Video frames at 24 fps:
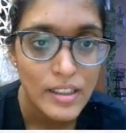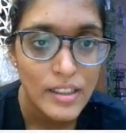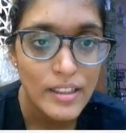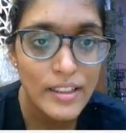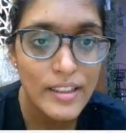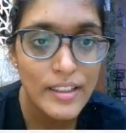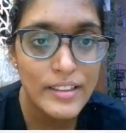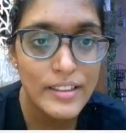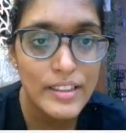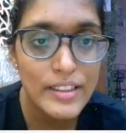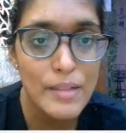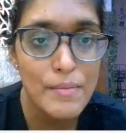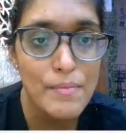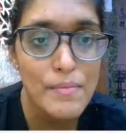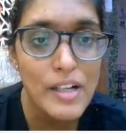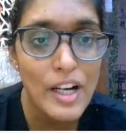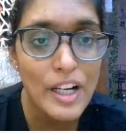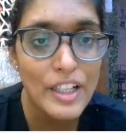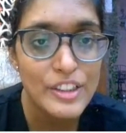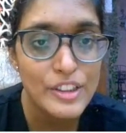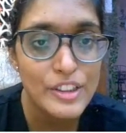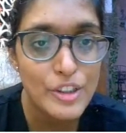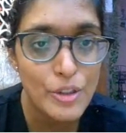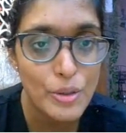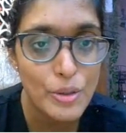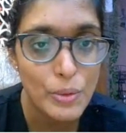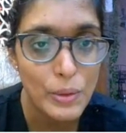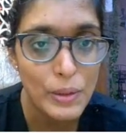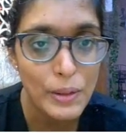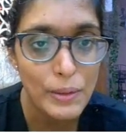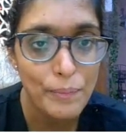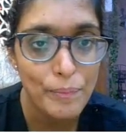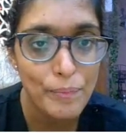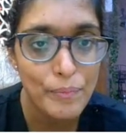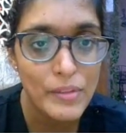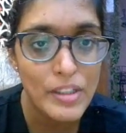Rhythm
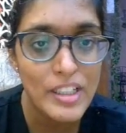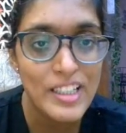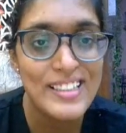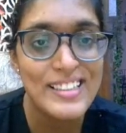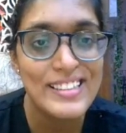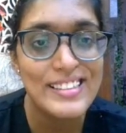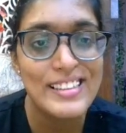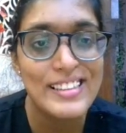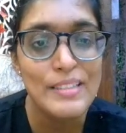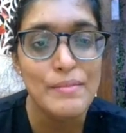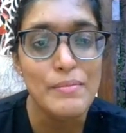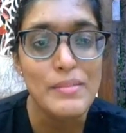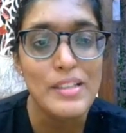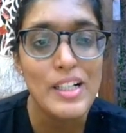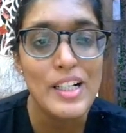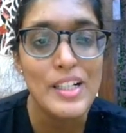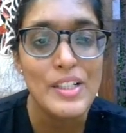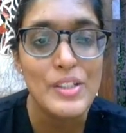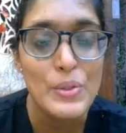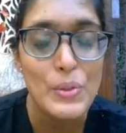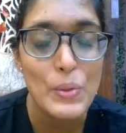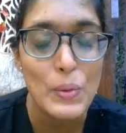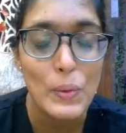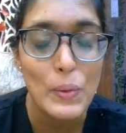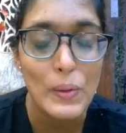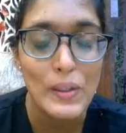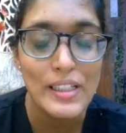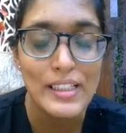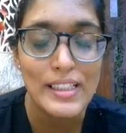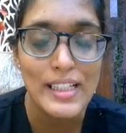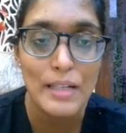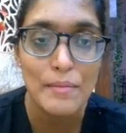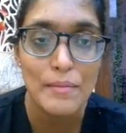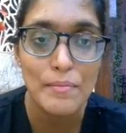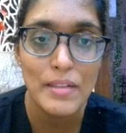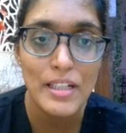control. The rhythm control
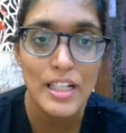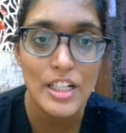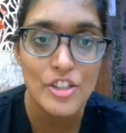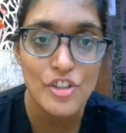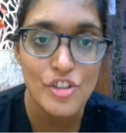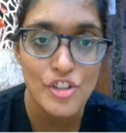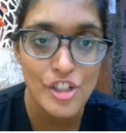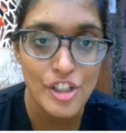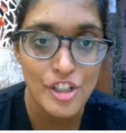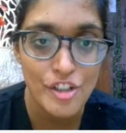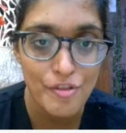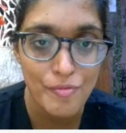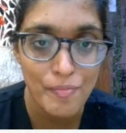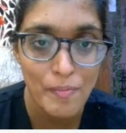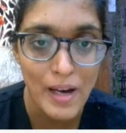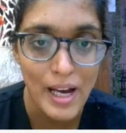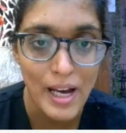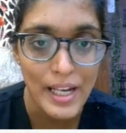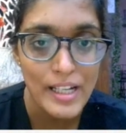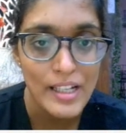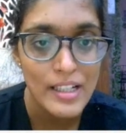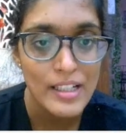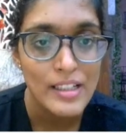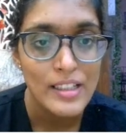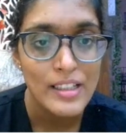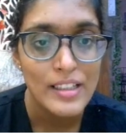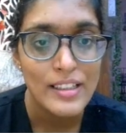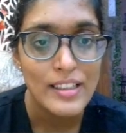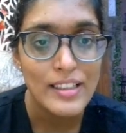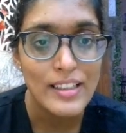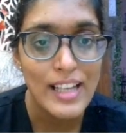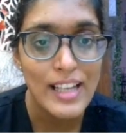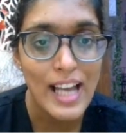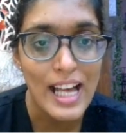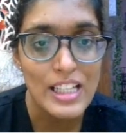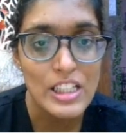can be achieved by
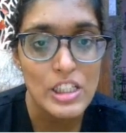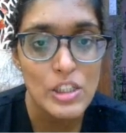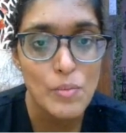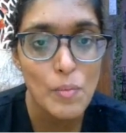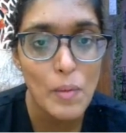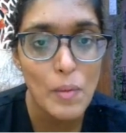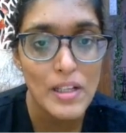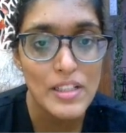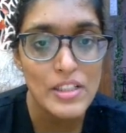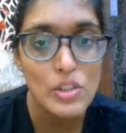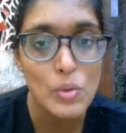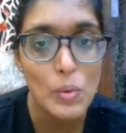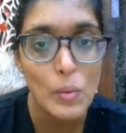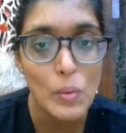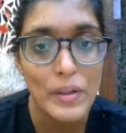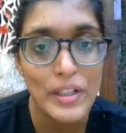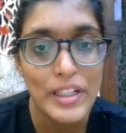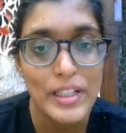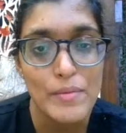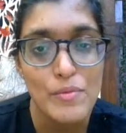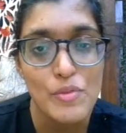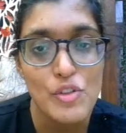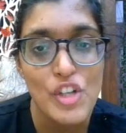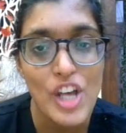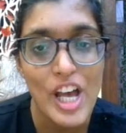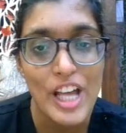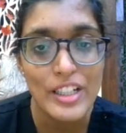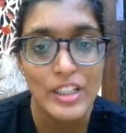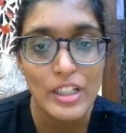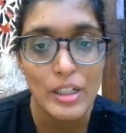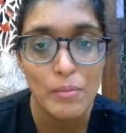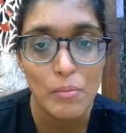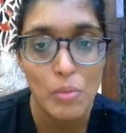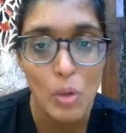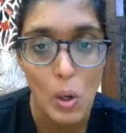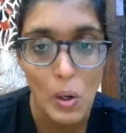class 1 sodium
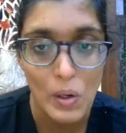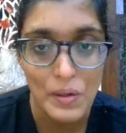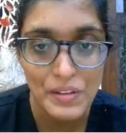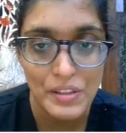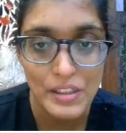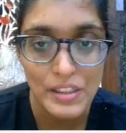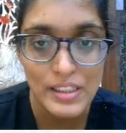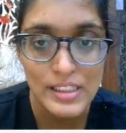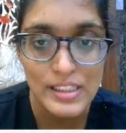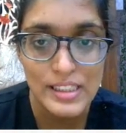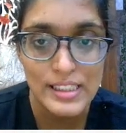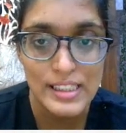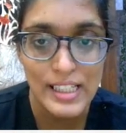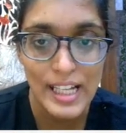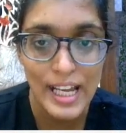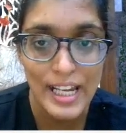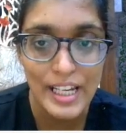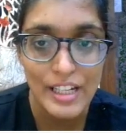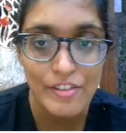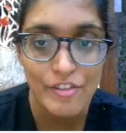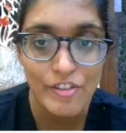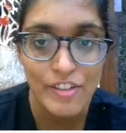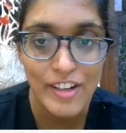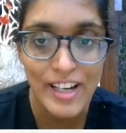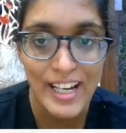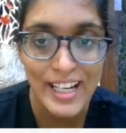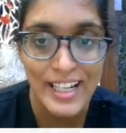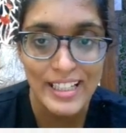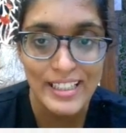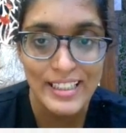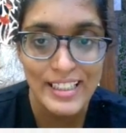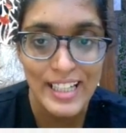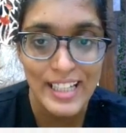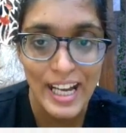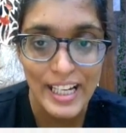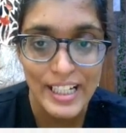channel blockers like
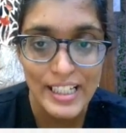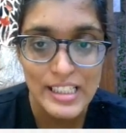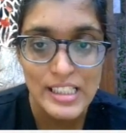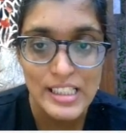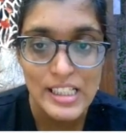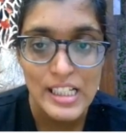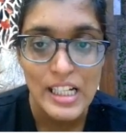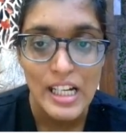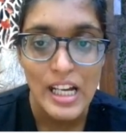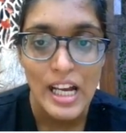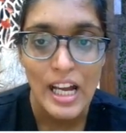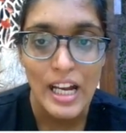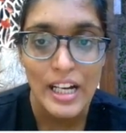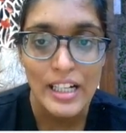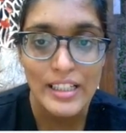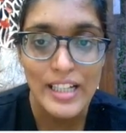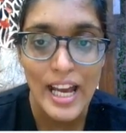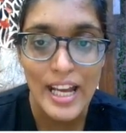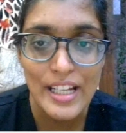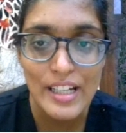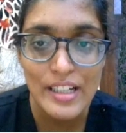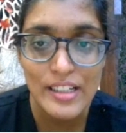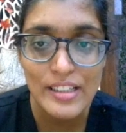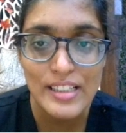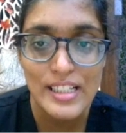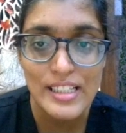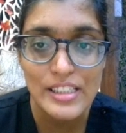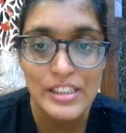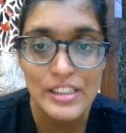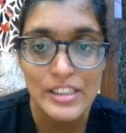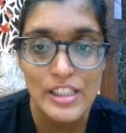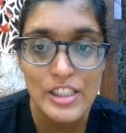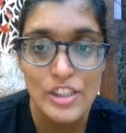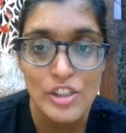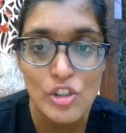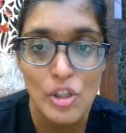flecainide and
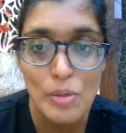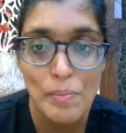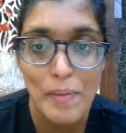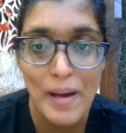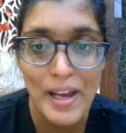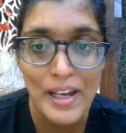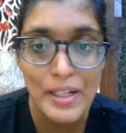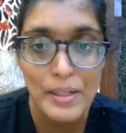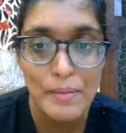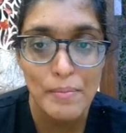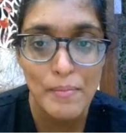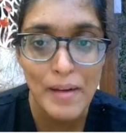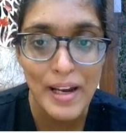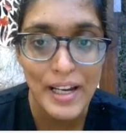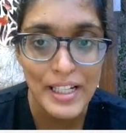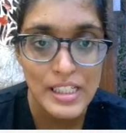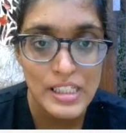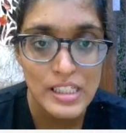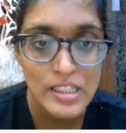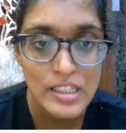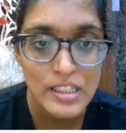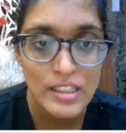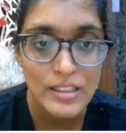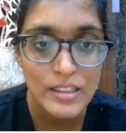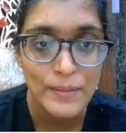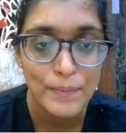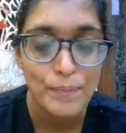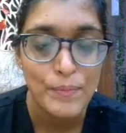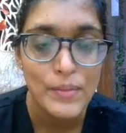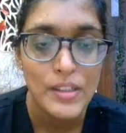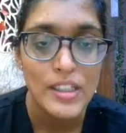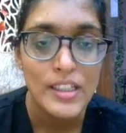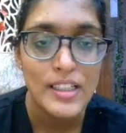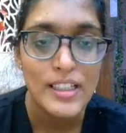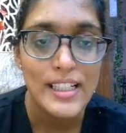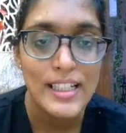disopyramide,
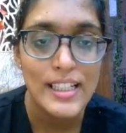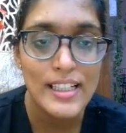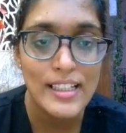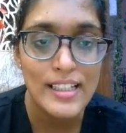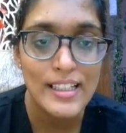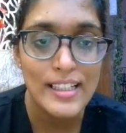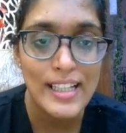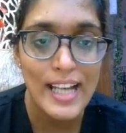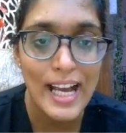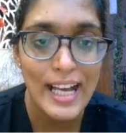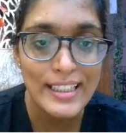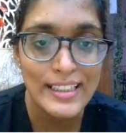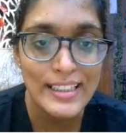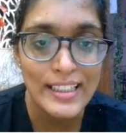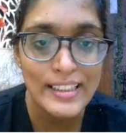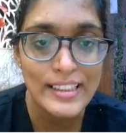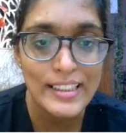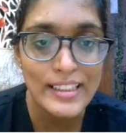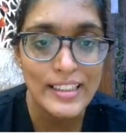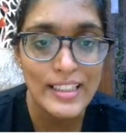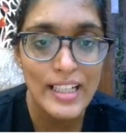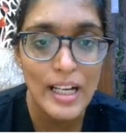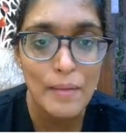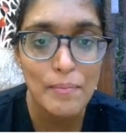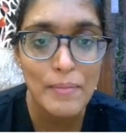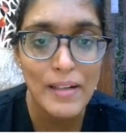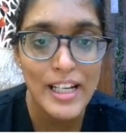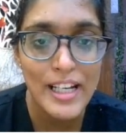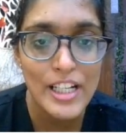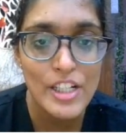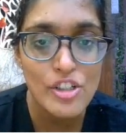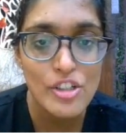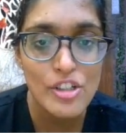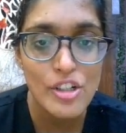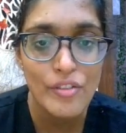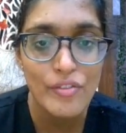catheter
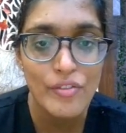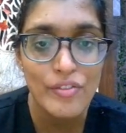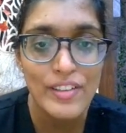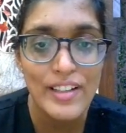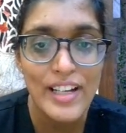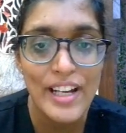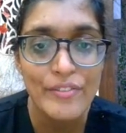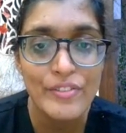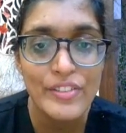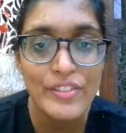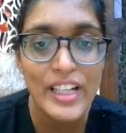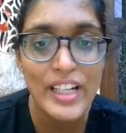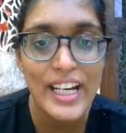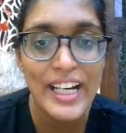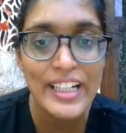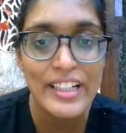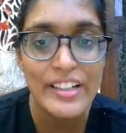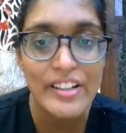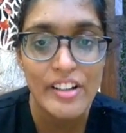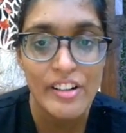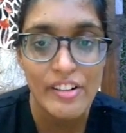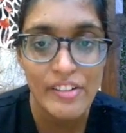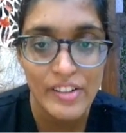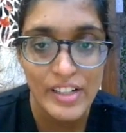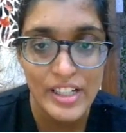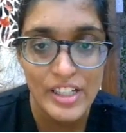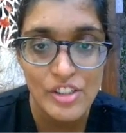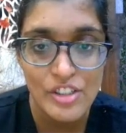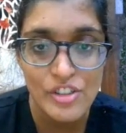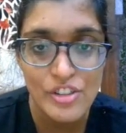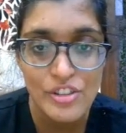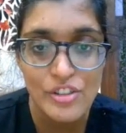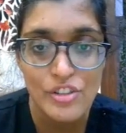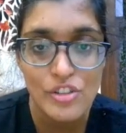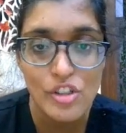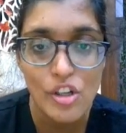ablation of left atrial
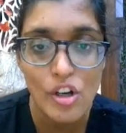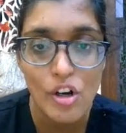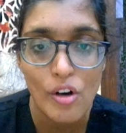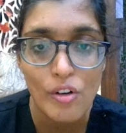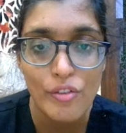regions